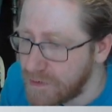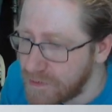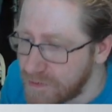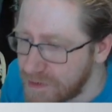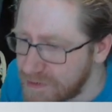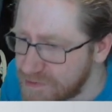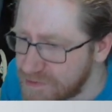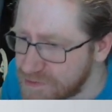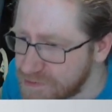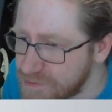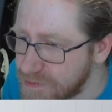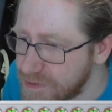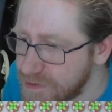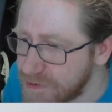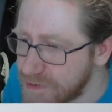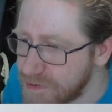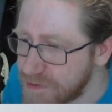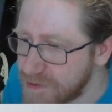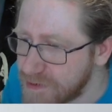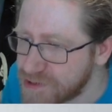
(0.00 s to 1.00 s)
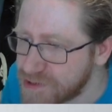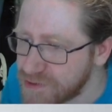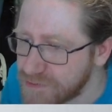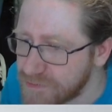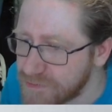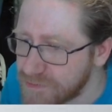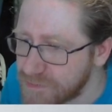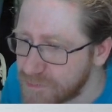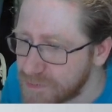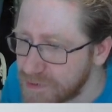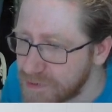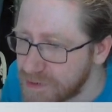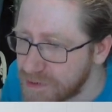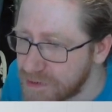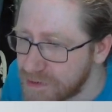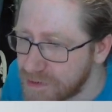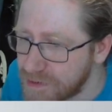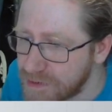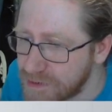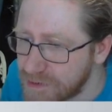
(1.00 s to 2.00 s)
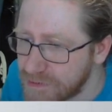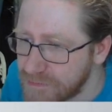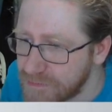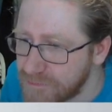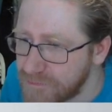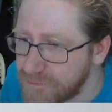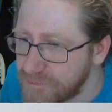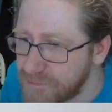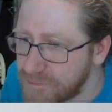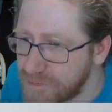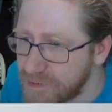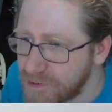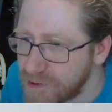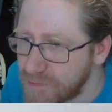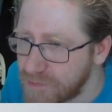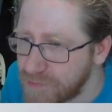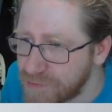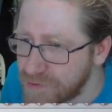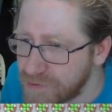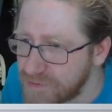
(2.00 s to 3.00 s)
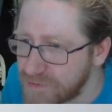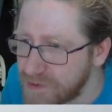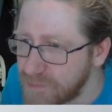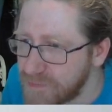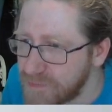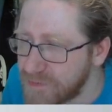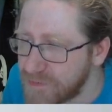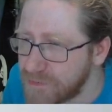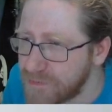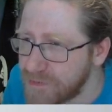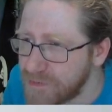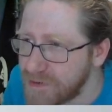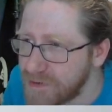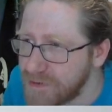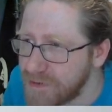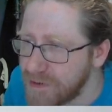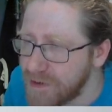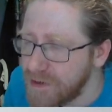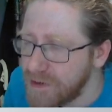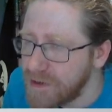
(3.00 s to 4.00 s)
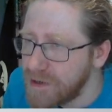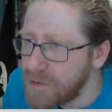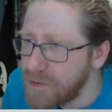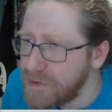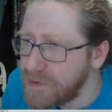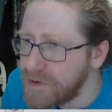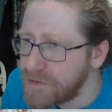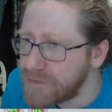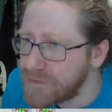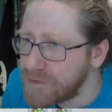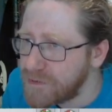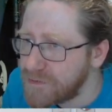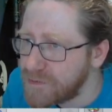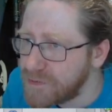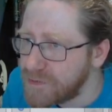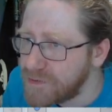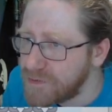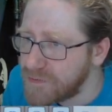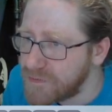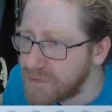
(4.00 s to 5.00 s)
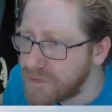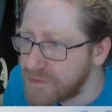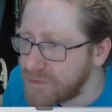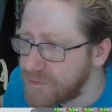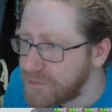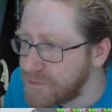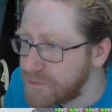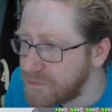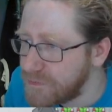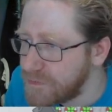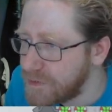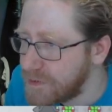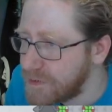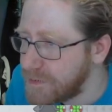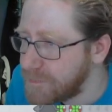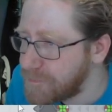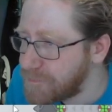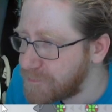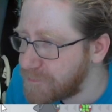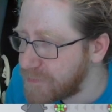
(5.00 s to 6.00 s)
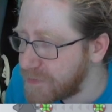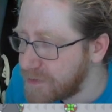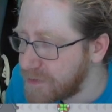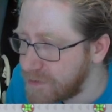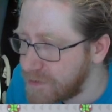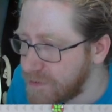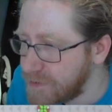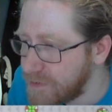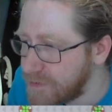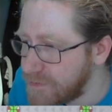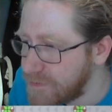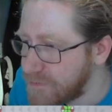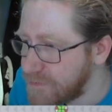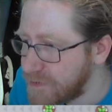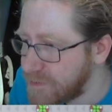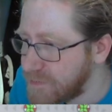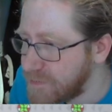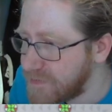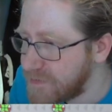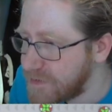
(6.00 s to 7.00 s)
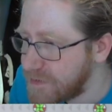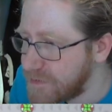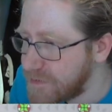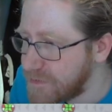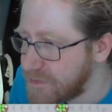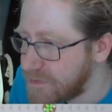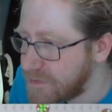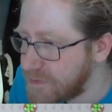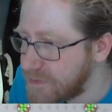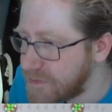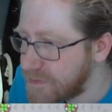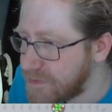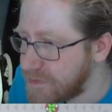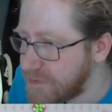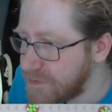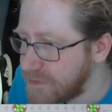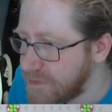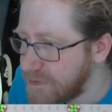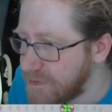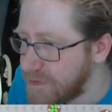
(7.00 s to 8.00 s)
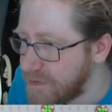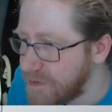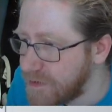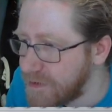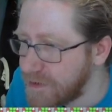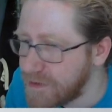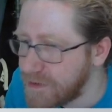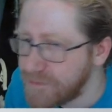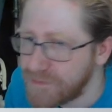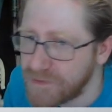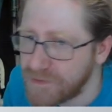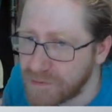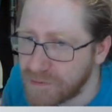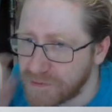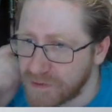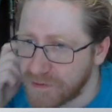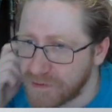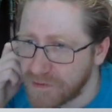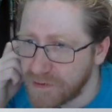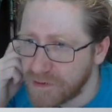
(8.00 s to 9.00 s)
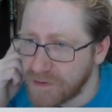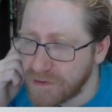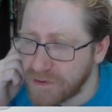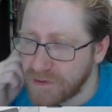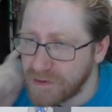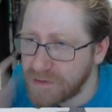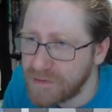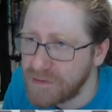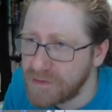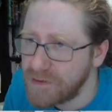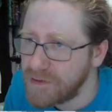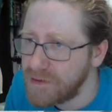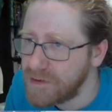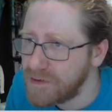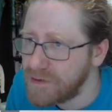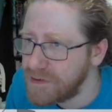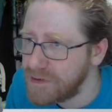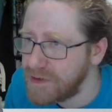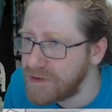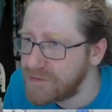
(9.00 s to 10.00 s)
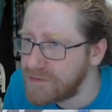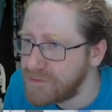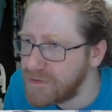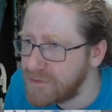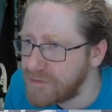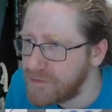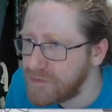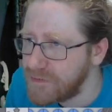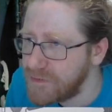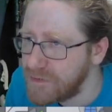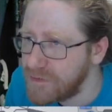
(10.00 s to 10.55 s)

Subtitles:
It shouldn't be filling up all the time, so we're just going to use this to empty in every now and then the extras.